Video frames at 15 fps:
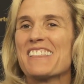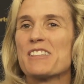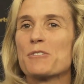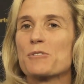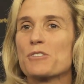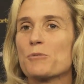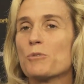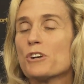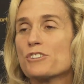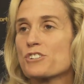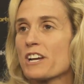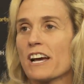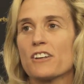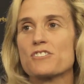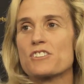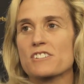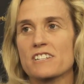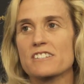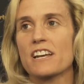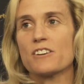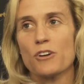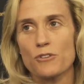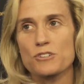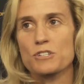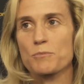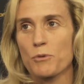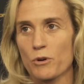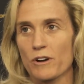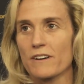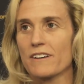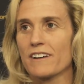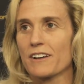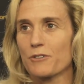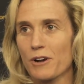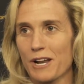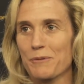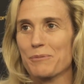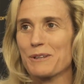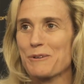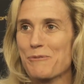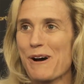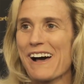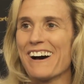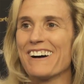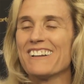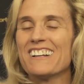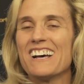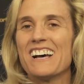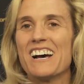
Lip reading: there weren't challenges because I know the sport incredibly well.